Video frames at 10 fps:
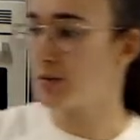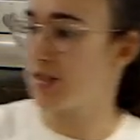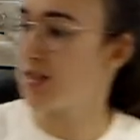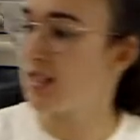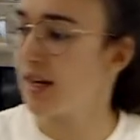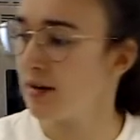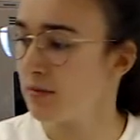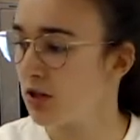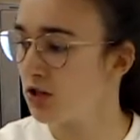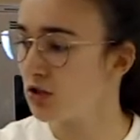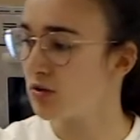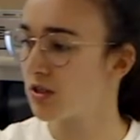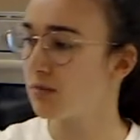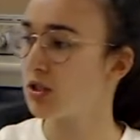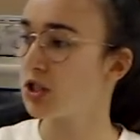Today I'm gonna do
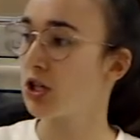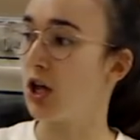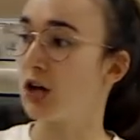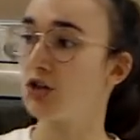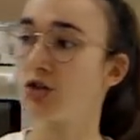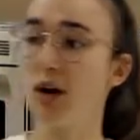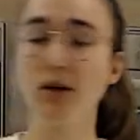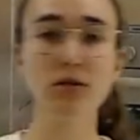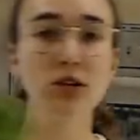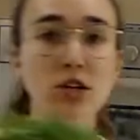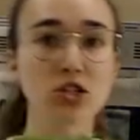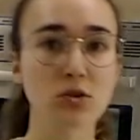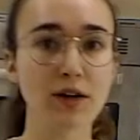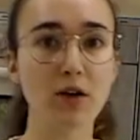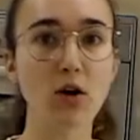some cilantro. So I
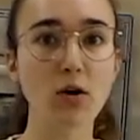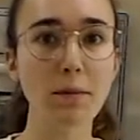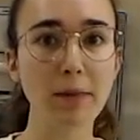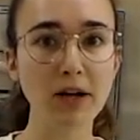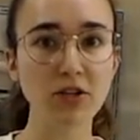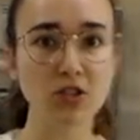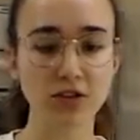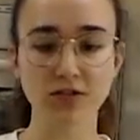have a whole bunch of